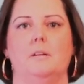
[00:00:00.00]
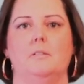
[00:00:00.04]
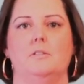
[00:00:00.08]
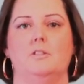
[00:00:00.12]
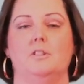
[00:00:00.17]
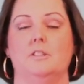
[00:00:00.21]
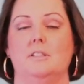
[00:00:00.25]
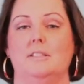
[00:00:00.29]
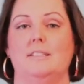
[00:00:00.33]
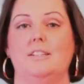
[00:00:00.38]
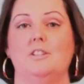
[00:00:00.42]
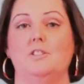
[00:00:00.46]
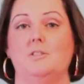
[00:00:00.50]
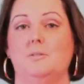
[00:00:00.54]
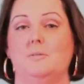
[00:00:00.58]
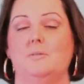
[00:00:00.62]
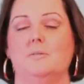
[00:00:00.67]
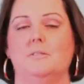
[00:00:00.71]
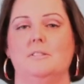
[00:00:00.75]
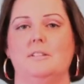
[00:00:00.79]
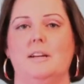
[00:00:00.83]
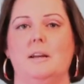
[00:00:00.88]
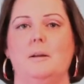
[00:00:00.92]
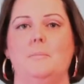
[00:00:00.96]

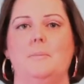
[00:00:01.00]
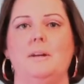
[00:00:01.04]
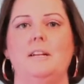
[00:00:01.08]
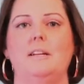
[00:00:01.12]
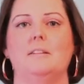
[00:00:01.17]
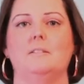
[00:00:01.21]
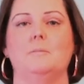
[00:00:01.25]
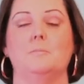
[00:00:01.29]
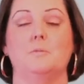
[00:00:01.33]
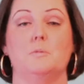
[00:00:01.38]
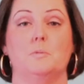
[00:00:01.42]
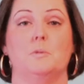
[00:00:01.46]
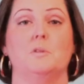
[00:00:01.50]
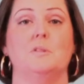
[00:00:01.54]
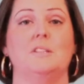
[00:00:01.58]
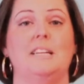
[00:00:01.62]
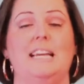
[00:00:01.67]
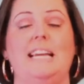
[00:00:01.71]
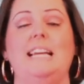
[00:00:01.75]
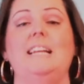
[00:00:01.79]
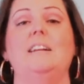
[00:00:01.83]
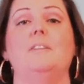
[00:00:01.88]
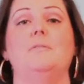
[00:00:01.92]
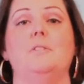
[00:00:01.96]
gestational diabetes. I'm supposed
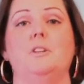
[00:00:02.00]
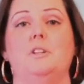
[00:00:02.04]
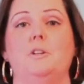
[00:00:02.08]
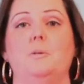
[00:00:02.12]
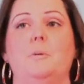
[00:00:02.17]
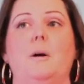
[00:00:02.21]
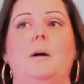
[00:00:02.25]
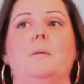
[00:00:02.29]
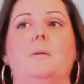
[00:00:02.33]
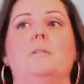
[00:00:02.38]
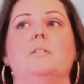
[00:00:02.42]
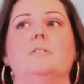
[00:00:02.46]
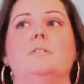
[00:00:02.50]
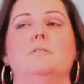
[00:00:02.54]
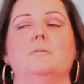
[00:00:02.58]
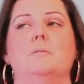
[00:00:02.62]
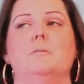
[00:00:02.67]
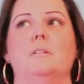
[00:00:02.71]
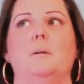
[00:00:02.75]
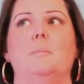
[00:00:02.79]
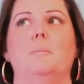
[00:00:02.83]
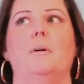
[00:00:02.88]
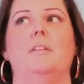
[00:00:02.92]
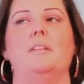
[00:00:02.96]
to eat every 2 hours. So
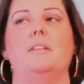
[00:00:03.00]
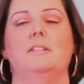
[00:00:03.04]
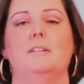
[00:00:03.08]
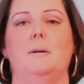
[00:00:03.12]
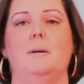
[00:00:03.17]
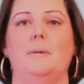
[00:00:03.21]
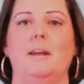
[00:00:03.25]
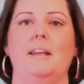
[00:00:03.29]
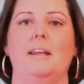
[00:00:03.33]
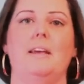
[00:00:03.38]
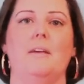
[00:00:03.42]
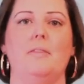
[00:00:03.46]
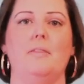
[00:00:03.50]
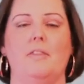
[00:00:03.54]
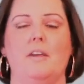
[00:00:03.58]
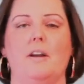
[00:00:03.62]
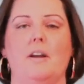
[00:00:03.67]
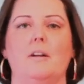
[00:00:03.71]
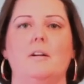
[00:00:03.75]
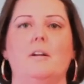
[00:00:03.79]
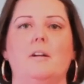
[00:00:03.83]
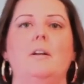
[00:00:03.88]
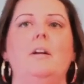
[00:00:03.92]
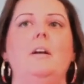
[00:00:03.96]
it's like by the time I get
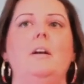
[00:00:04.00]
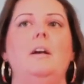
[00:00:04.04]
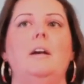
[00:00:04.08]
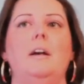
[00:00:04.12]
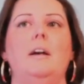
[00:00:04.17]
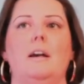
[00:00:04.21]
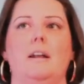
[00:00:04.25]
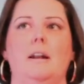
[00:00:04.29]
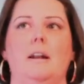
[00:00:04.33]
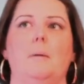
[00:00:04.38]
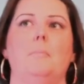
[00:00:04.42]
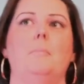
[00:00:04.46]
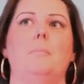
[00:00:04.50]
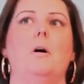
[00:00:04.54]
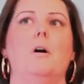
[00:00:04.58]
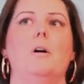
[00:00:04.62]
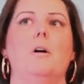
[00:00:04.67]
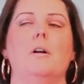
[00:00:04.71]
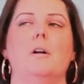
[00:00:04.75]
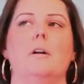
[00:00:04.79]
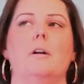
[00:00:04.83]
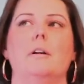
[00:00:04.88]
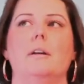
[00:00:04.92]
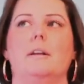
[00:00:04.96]
there and I
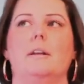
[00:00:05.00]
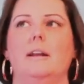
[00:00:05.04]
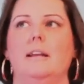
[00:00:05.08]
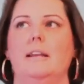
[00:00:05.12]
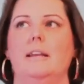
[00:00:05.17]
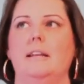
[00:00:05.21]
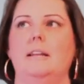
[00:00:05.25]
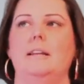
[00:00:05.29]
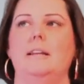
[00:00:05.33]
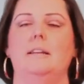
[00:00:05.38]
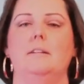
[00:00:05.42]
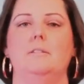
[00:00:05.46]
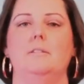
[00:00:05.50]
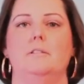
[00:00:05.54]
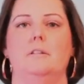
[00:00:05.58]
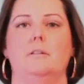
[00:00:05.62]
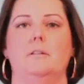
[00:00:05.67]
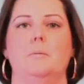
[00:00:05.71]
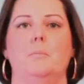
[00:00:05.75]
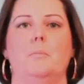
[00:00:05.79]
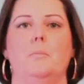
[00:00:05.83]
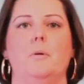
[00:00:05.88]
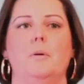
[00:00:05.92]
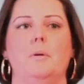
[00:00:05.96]
park and I get into
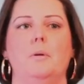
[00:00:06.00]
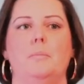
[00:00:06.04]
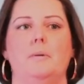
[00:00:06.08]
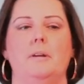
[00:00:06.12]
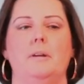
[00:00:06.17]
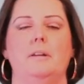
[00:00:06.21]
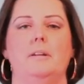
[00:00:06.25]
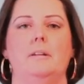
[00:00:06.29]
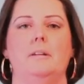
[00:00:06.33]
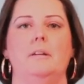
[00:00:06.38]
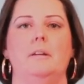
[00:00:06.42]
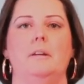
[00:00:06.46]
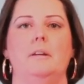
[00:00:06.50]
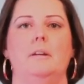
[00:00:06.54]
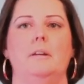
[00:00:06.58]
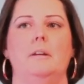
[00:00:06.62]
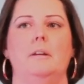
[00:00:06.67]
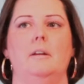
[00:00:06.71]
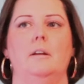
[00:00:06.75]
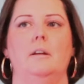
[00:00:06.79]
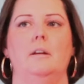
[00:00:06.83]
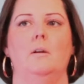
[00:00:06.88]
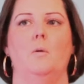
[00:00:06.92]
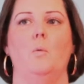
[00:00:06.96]
the appointment,
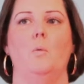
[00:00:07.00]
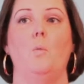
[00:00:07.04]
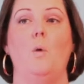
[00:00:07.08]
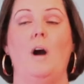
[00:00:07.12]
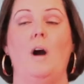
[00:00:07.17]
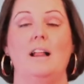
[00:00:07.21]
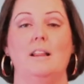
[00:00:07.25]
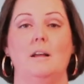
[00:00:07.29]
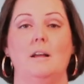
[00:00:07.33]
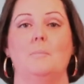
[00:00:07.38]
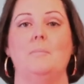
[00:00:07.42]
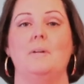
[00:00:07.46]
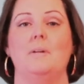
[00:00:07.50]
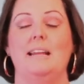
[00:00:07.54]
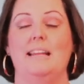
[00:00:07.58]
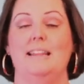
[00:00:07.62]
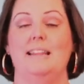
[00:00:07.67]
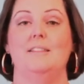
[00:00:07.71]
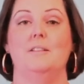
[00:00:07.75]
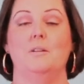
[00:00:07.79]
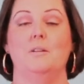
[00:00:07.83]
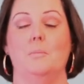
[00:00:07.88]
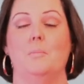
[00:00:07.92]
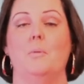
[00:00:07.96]
while I'm
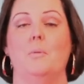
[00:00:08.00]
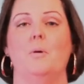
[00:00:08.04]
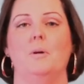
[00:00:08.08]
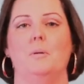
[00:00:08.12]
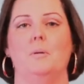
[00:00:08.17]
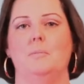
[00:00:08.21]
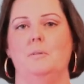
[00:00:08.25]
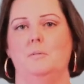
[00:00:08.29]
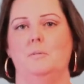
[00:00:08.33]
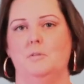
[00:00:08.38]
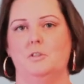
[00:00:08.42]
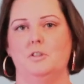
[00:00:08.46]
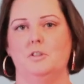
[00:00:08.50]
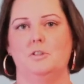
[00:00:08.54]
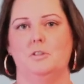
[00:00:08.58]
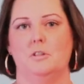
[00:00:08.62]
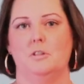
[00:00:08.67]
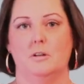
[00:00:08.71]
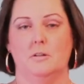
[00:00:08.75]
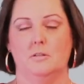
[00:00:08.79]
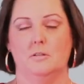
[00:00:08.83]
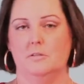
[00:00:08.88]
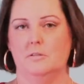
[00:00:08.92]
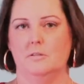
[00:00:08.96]
in the appointment, which
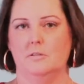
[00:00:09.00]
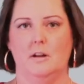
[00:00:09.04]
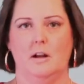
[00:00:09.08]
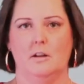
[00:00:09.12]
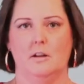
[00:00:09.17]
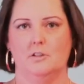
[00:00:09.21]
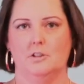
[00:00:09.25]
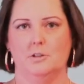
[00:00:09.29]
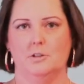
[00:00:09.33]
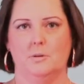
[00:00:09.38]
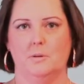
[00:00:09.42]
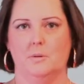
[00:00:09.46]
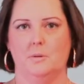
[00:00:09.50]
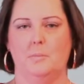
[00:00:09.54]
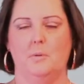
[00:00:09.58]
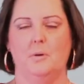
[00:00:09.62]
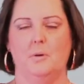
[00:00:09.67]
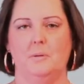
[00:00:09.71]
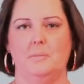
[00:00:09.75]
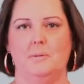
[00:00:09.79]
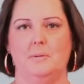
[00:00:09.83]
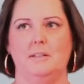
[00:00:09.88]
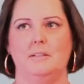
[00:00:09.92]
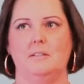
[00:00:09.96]
they're not short
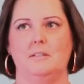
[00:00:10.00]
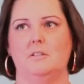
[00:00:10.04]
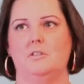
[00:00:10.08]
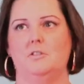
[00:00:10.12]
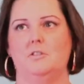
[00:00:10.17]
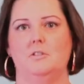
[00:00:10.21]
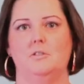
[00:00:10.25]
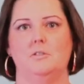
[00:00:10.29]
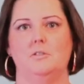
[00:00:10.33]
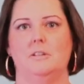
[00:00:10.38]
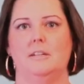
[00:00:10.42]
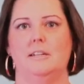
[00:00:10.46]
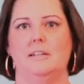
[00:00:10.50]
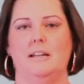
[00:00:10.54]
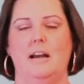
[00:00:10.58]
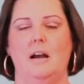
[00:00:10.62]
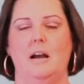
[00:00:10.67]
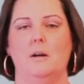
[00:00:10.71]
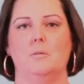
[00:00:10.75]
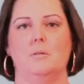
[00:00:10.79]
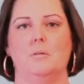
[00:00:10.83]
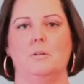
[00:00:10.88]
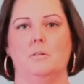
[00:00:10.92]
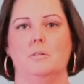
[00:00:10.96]
appointments, it's usually an
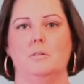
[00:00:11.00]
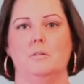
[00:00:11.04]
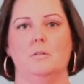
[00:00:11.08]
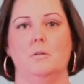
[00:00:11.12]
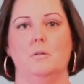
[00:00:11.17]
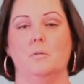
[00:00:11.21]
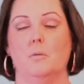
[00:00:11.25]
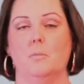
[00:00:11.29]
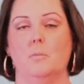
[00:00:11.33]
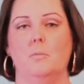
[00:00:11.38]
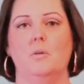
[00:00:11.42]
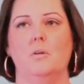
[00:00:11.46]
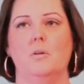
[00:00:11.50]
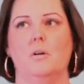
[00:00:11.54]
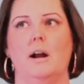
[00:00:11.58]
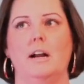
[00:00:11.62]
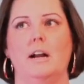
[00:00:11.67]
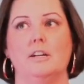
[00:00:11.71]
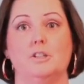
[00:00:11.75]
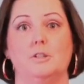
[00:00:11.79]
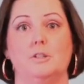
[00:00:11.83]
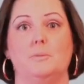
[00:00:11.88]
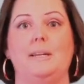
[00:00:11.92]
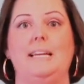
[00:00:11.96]
hour or more, I
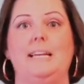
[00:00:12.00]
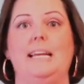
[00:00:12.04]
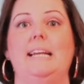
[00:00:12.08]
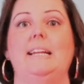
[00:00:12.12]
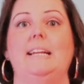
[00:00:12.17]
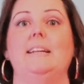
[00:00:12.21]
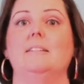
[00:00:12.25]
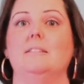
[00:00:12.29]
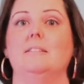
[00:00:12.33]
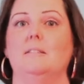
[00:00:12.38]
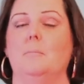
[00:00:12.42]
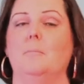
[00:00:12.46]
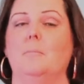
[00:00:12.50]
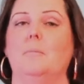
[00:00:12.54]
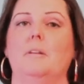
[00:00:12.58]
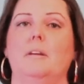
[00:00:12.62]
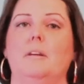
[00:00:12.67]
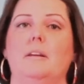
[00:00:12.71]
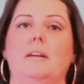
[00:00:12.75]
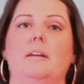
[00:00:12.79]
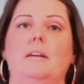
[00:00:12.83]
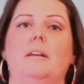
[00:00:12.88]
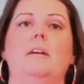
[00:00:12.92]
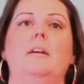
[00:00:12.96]
should be eating
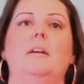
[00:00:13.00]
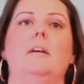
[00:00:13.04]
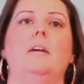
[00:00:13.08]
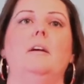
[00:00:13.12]
something,